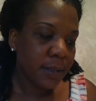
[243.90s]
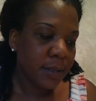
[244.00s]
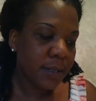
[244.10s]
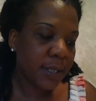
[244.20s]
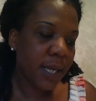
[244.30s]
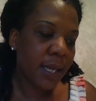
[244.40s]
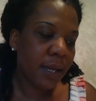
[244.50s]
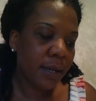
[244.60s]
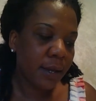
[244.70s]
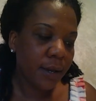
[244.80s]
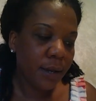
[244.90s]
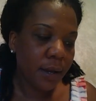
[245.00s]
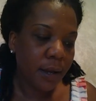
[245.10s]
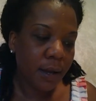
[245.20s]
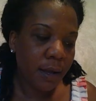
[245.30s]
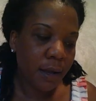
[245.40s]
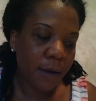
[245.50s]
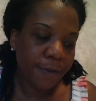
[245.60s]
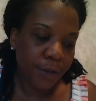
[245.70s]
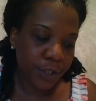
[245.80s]
Sing
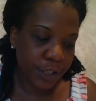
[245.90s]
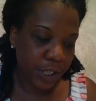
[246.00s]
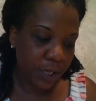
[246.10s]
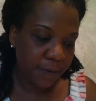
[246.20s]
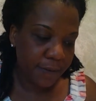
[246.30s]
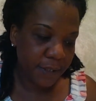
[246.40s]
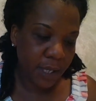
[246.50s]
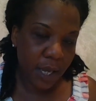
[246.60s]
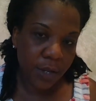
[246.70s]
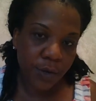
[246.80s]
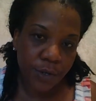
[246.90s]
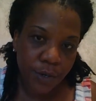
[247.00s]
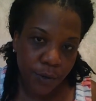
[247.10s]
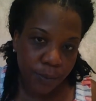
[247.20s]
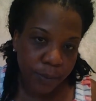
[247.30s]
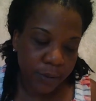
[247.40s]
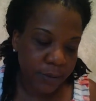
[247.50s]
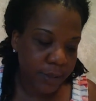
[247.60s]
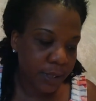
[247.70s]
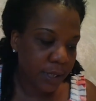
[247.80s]
of your chiefs and your
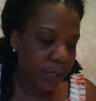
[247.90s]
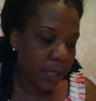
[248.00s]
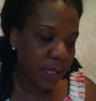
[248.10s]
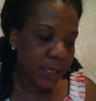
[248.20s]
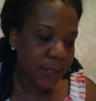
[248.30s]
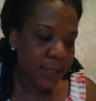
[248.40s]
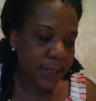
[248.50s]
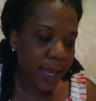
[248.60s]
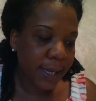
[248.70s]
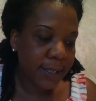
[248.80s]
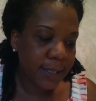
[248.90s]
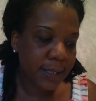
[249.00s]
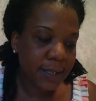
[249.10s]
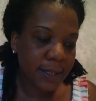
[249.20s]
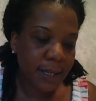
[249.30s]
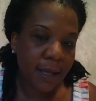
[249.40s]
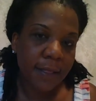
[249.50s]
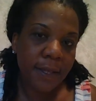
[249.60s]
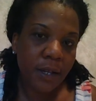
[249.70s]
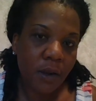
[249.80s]
nobles, Saxon,
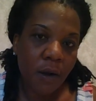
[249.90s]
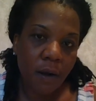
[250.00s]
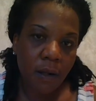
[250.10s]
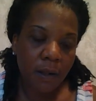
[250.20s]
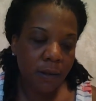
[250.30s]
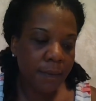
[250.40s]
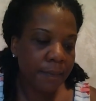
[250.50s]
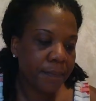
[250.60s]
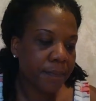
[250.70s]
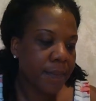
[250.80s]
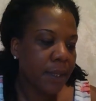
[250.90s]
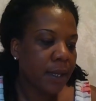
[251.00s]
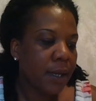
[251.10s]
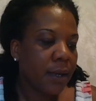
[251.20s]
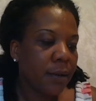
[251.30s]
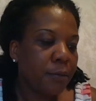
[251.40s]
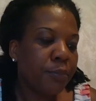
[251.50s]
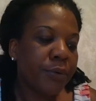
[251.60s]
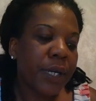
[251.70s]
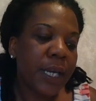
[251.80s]
Celt, and Gaul.
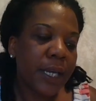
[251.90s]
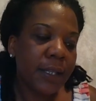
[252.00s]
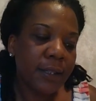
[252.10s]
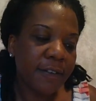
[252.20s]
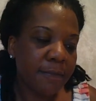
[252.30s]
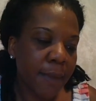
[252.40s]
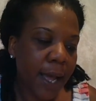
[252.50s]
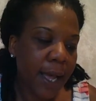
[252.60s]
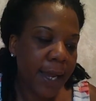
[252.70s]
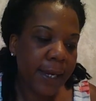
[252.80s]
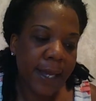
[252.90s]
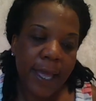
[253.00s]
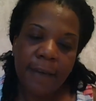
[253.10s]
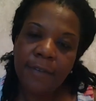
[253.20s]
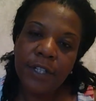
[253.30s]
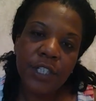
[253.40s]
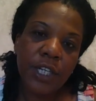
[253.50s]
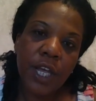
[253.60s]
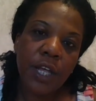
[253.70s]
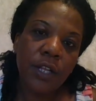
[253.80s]
Breathe of mine ever
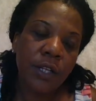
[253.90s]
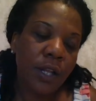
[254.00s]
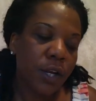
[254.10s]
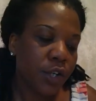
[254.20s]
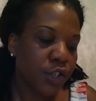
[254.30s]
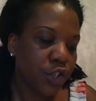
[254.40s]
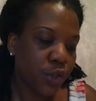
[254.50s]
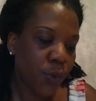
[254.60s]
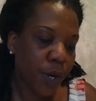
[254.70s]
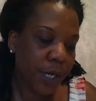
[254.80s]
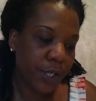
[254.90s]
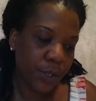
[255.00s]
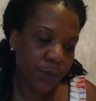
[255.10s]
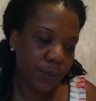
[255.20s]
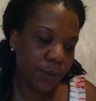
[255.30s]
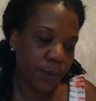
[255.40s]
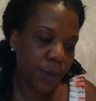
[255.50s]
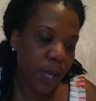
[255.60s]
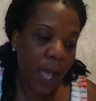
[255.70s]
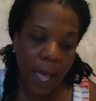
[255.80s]
shall join you.
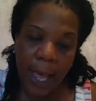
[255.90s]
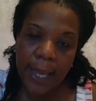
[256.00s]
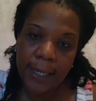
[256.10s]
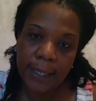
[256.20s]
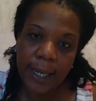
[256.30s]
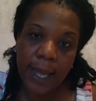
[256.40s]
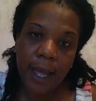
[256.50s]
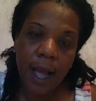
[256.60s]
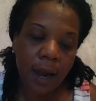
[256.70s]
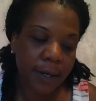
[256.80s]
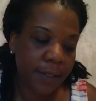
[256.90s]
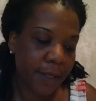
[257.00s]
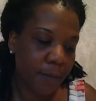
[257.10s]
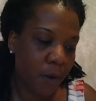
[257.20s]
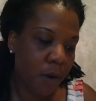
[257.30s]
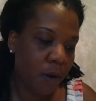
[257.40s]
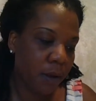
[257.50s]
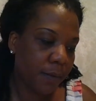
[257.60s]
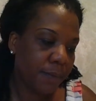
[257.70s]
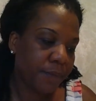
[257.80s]
Highly I honor them
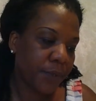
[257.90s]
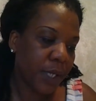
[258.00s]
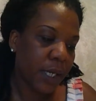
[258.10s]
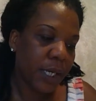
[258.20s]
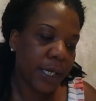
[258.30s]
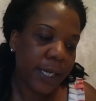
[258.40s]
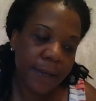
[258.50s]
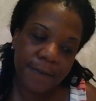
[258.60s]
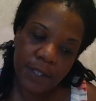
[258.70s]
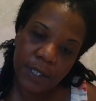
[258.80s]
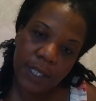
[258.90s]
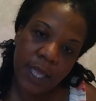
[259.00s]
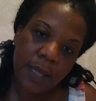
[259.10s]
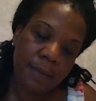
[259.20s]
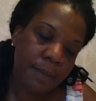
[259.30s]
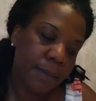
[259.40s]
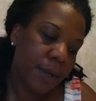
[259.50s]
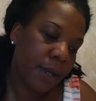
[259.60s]
all. Give to them